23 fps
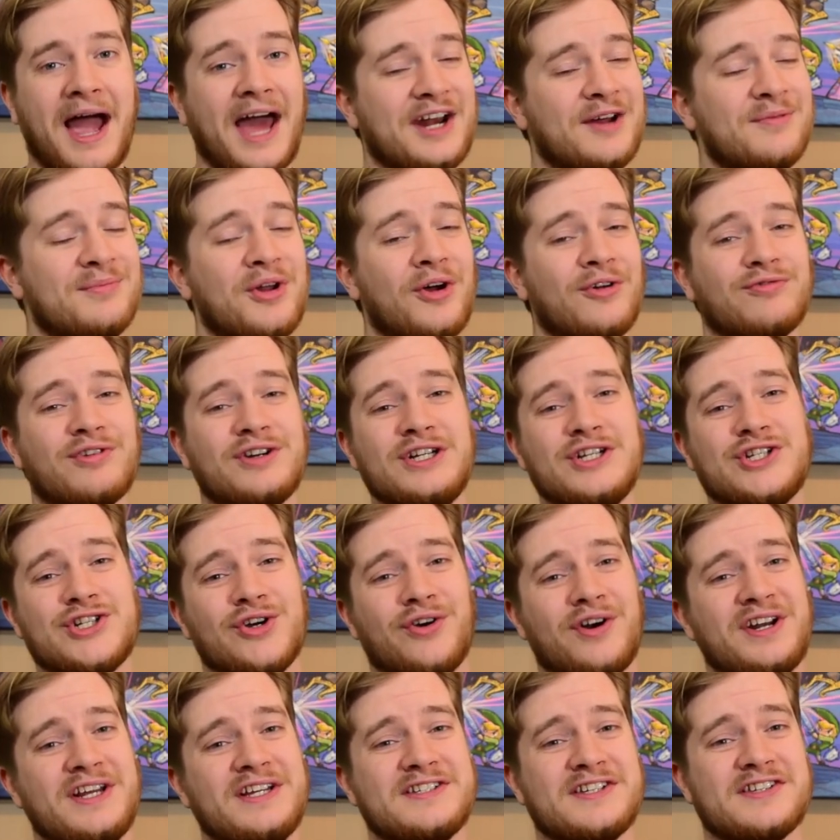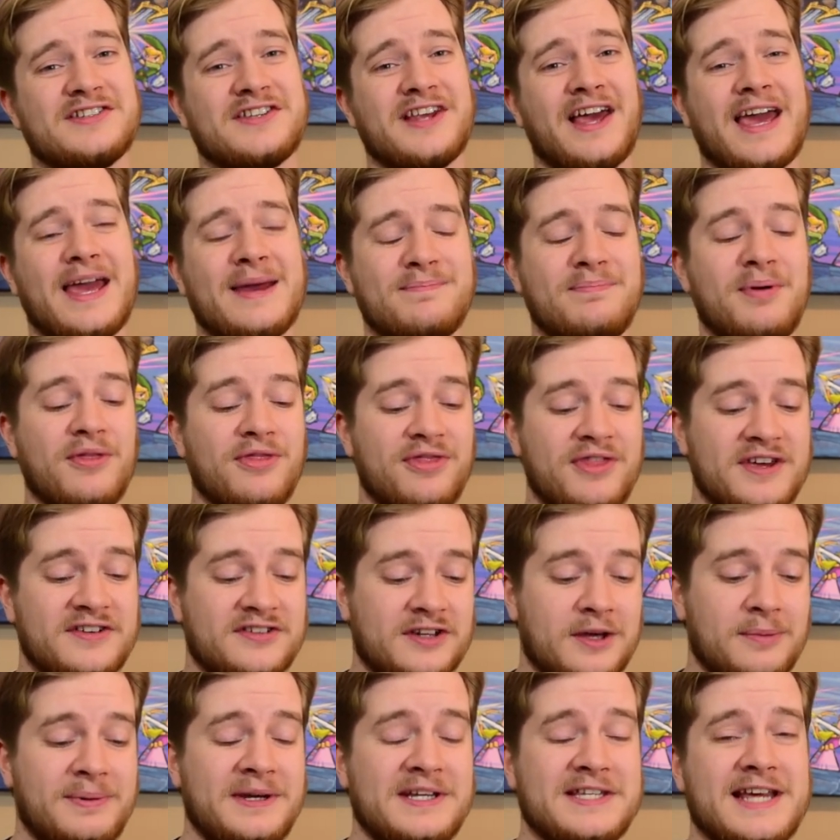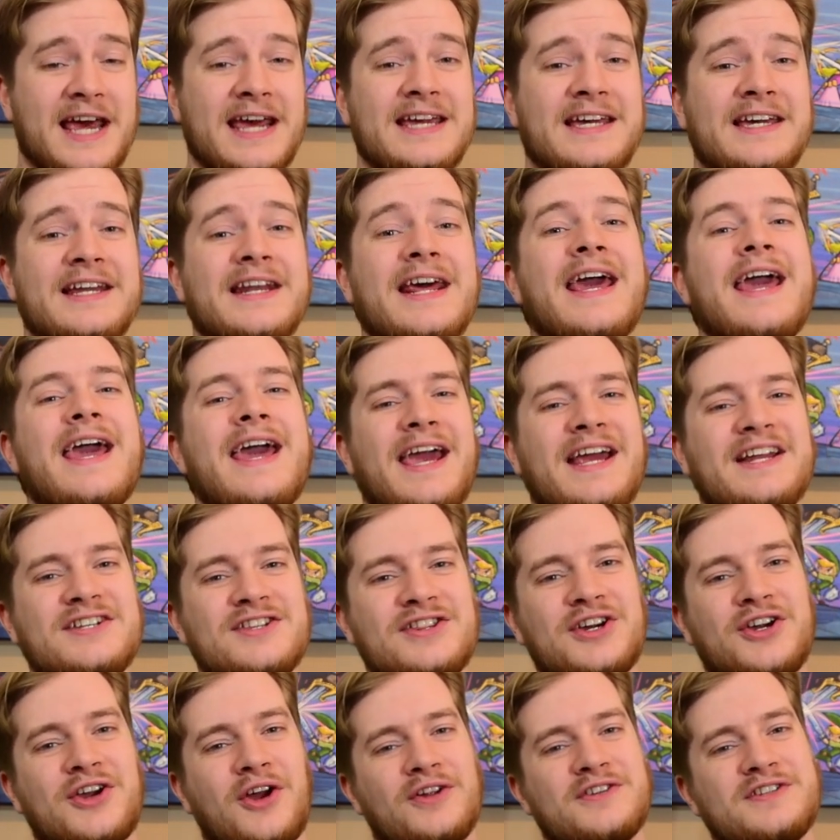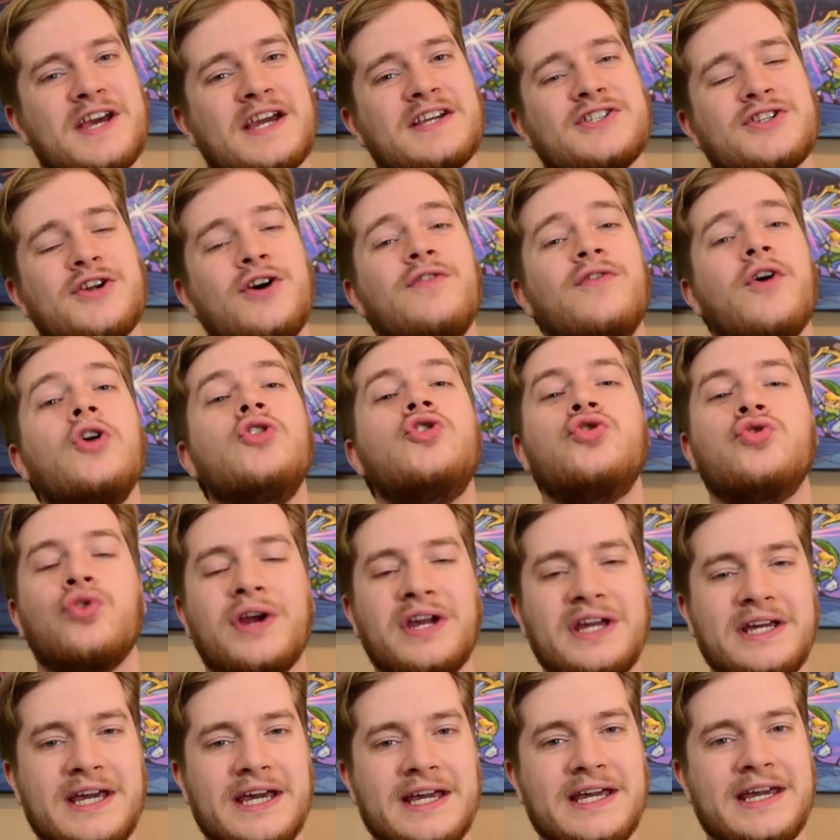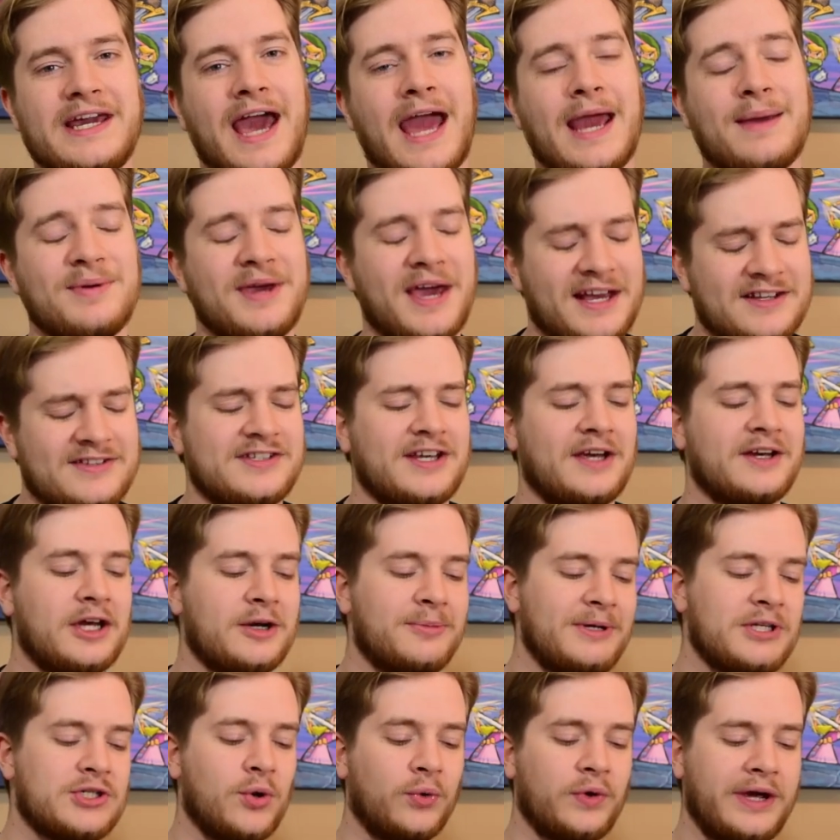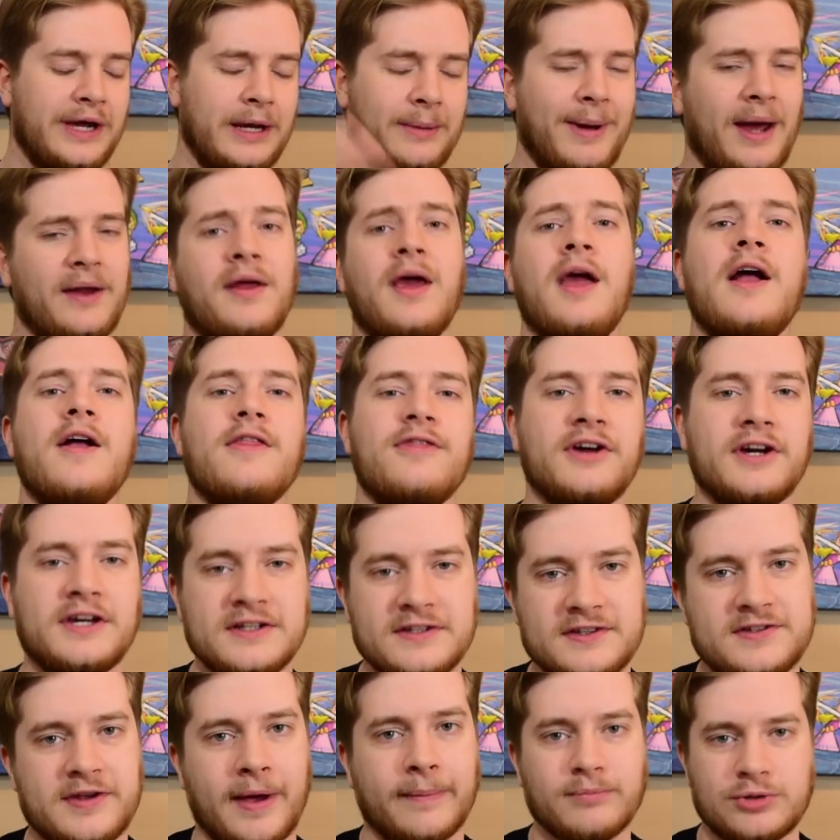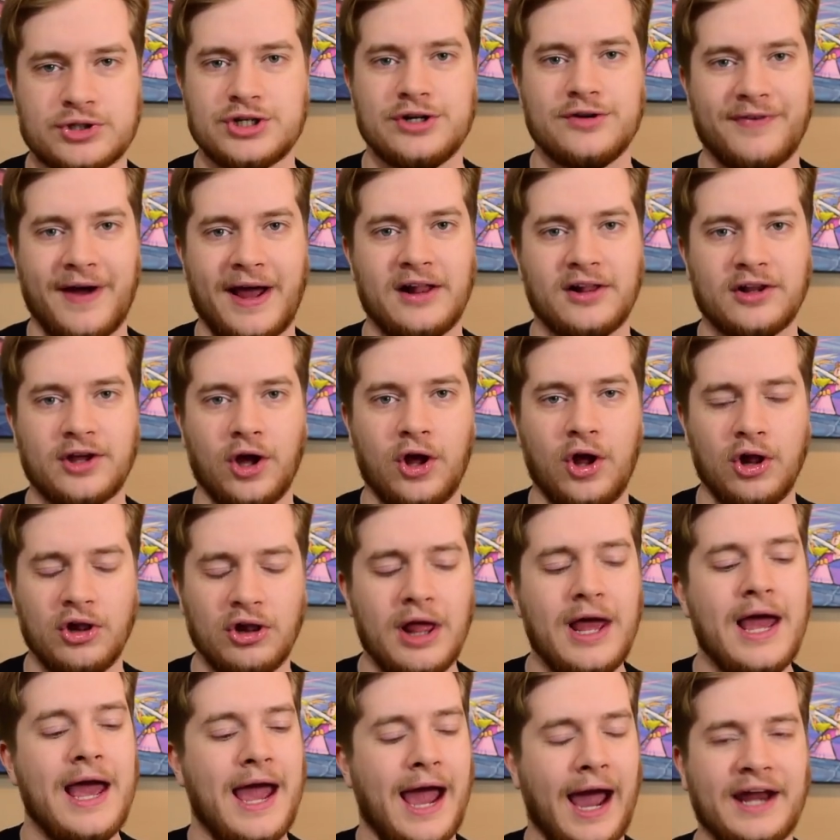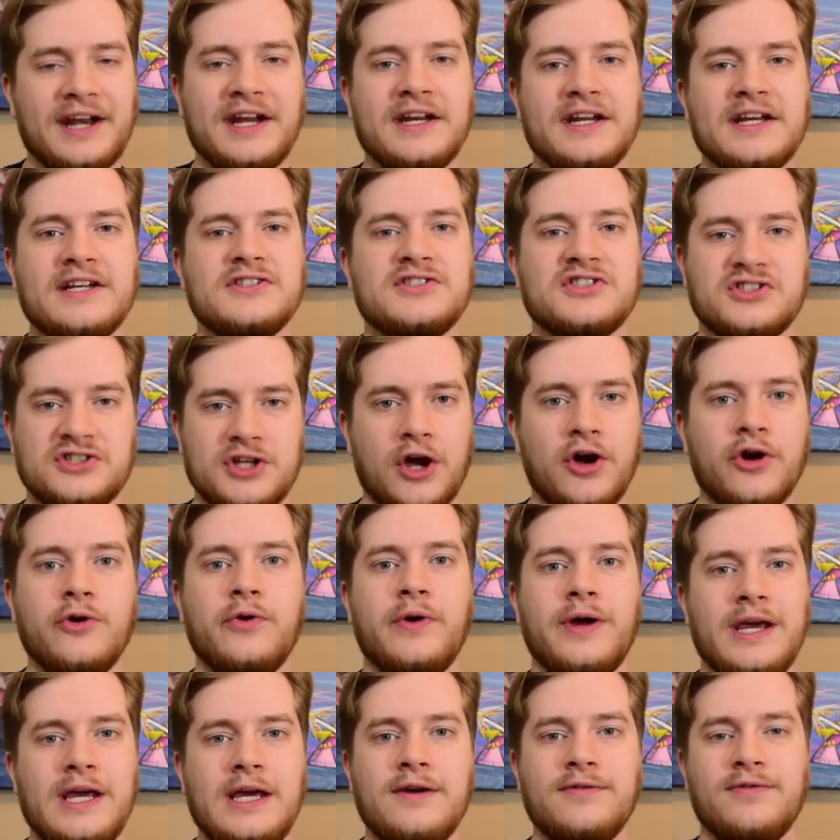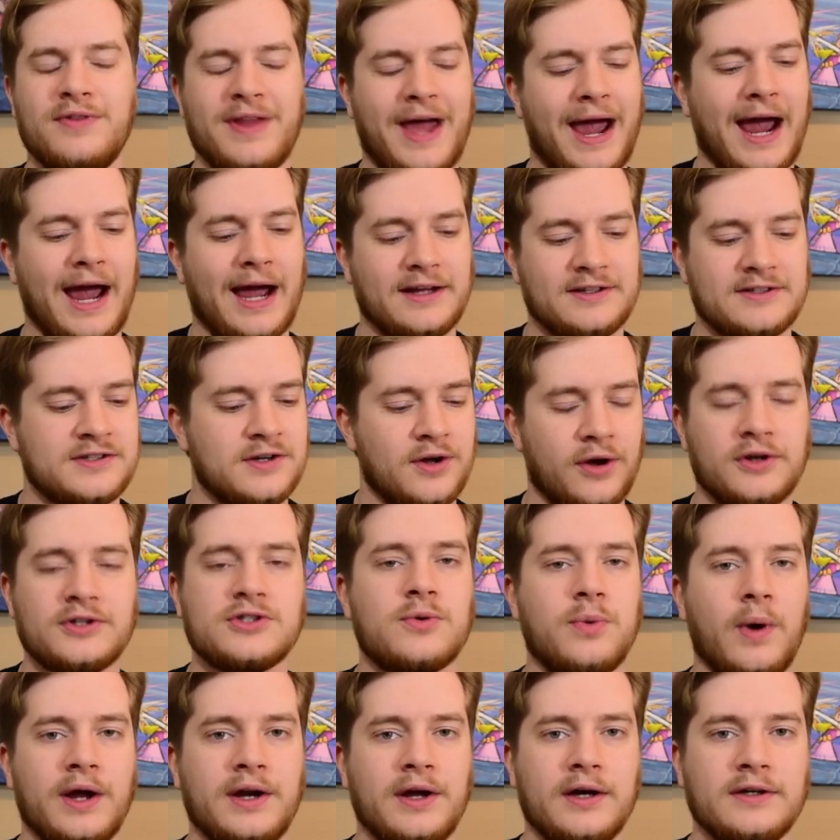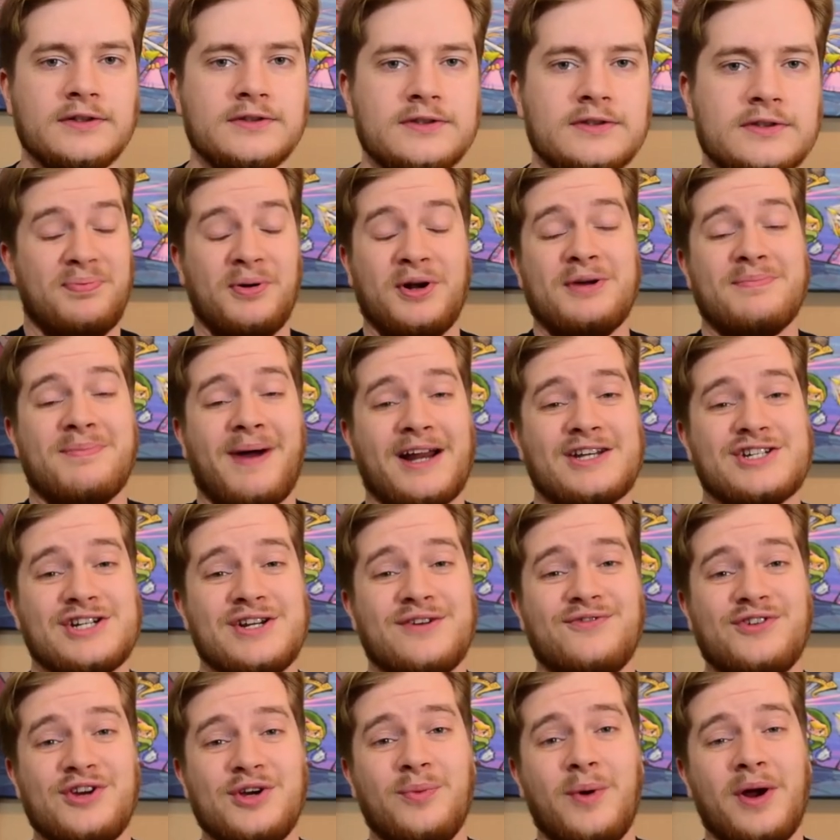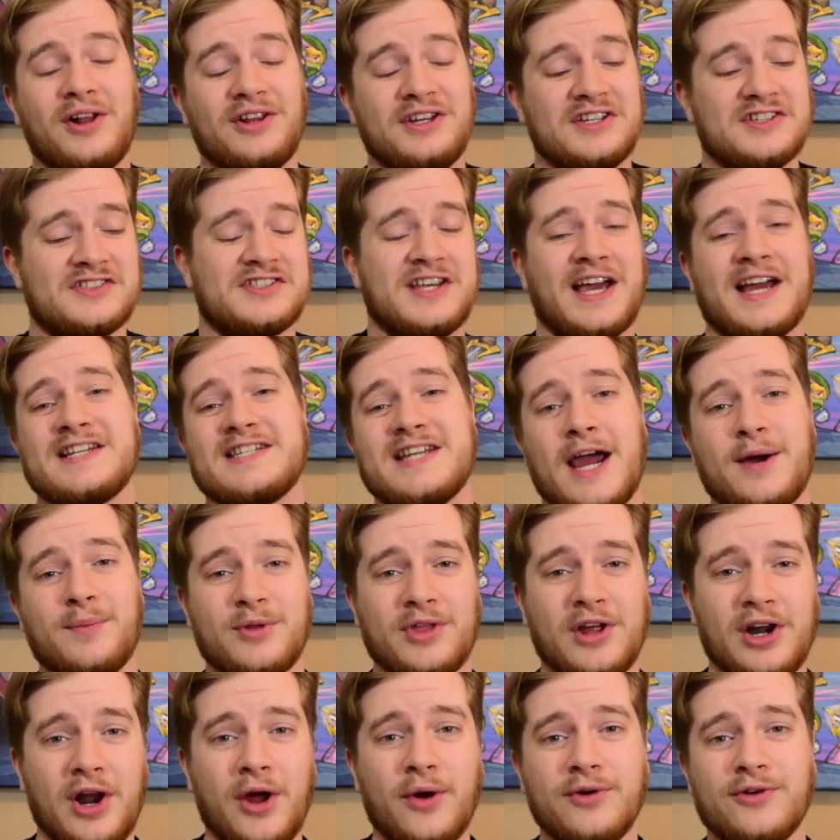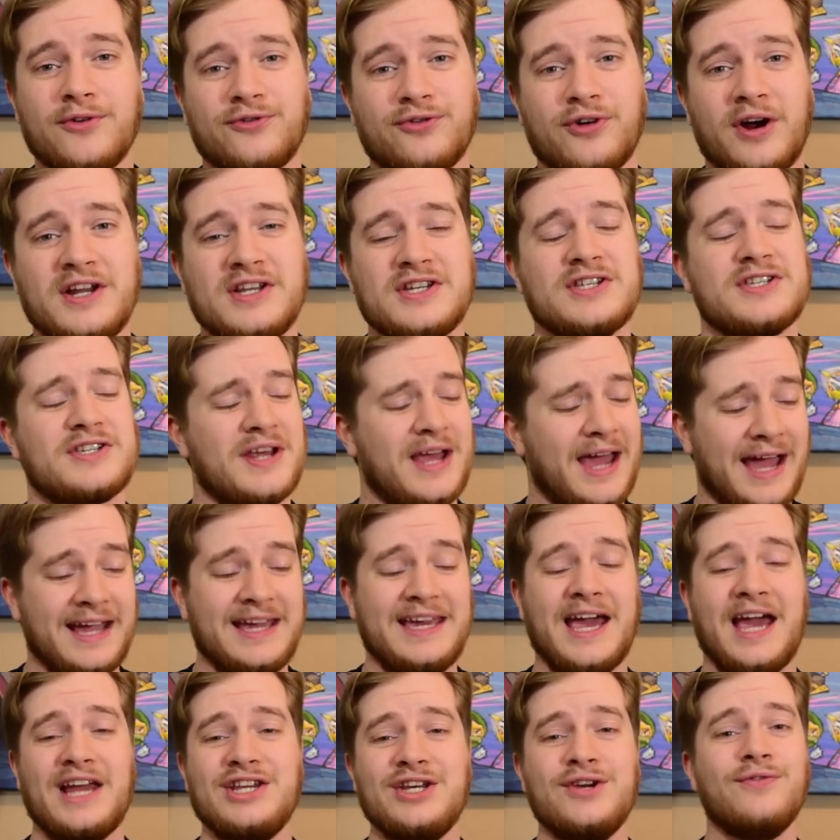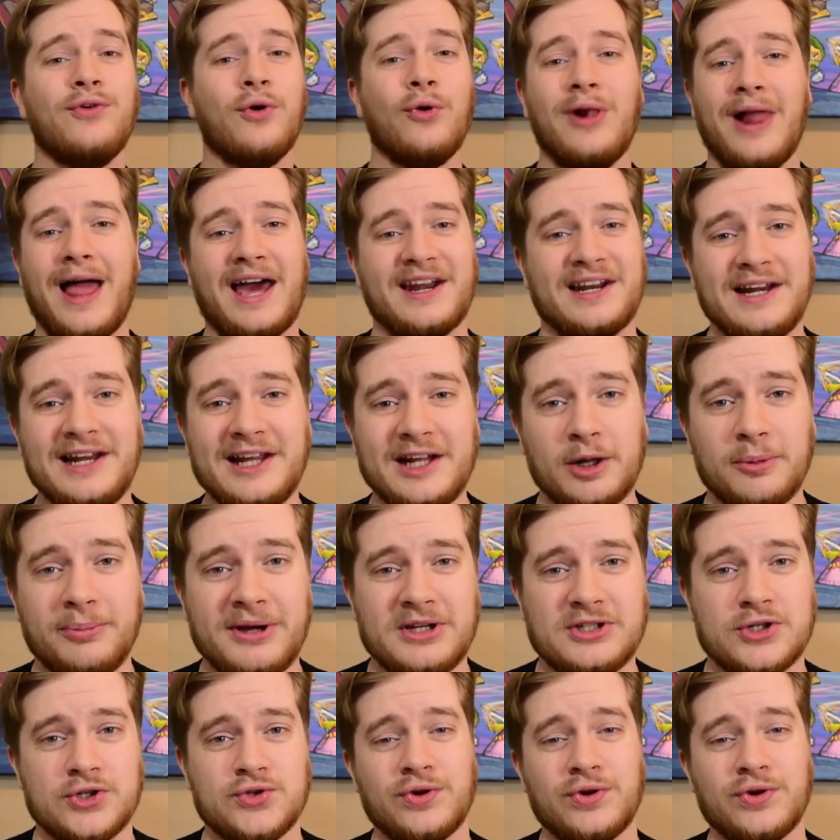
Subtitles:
And I'm not really sure I need to say it, but this could be taken into the context of a drinking game. Yes, I'm going to be talking about the consumption of alcohol, and it is so even. Nah, it's not. It's quite nice. But imagine, if you will, you sat down with a load of friends. Again, you've all had a little bit to